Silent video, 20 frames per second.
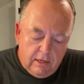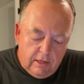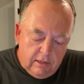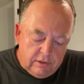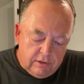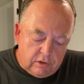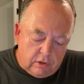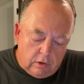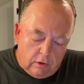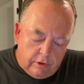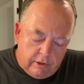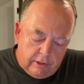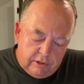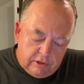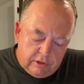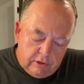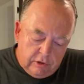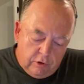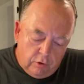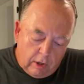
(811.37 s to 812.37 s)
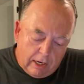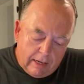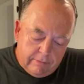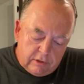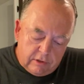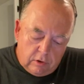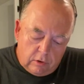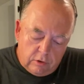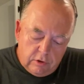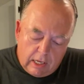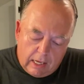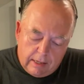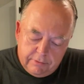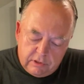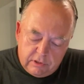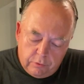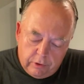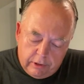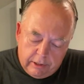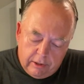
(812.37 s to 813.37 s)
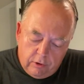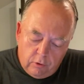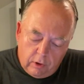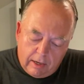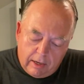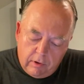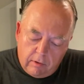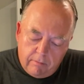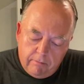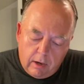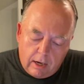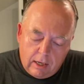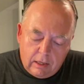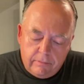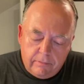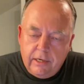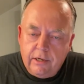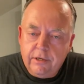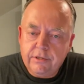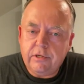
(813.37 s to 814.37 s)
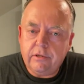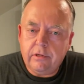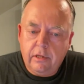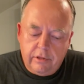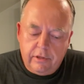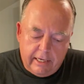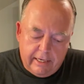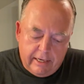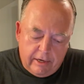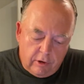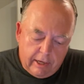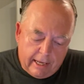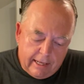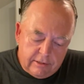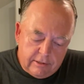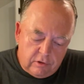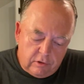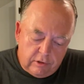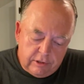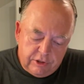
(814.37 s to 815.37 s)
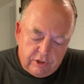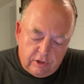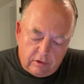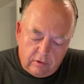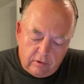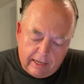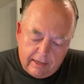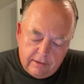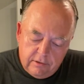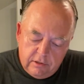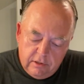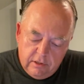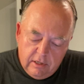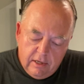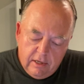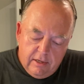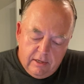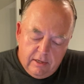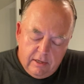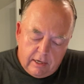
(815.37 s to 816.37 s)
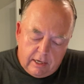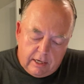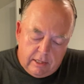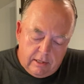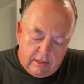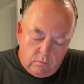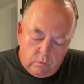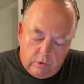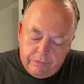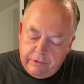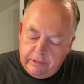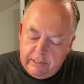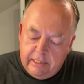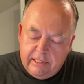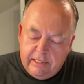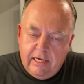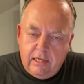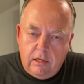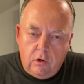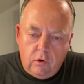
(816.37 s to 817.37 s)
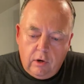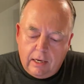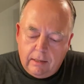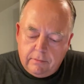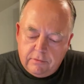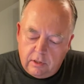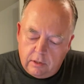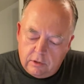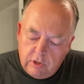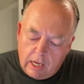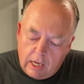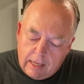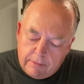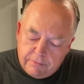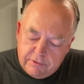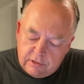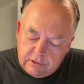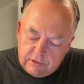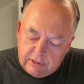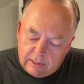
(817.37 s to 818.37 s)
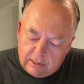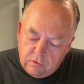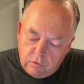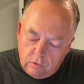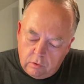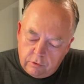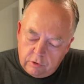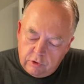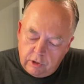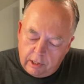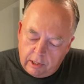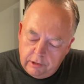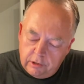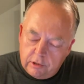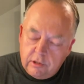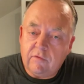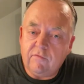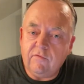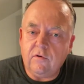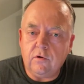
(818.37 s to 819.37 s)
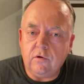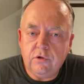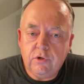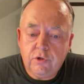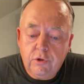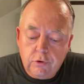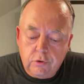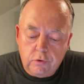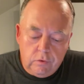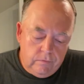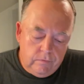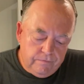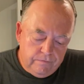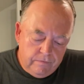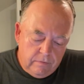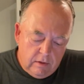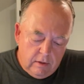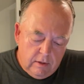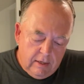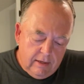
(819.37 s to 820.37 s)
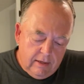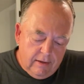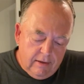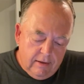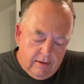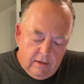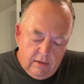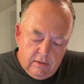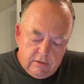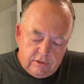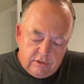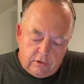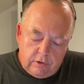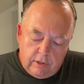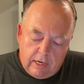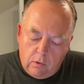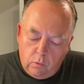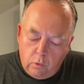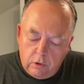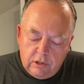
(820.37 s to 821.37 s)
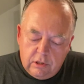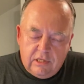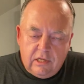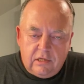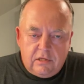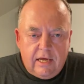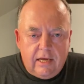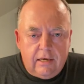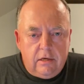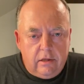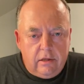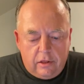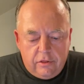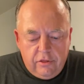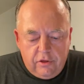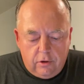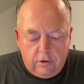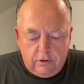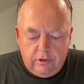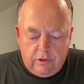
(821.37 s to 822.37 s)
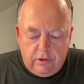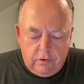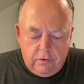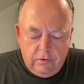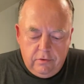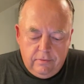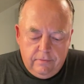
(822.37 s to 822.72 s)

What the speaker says: So this gram is on top, so we need gram on bottom here so that they can cancel each other out. And then we would need kilograms on top, since that's what we're trying to convert to. So now where does the 10 to the third go?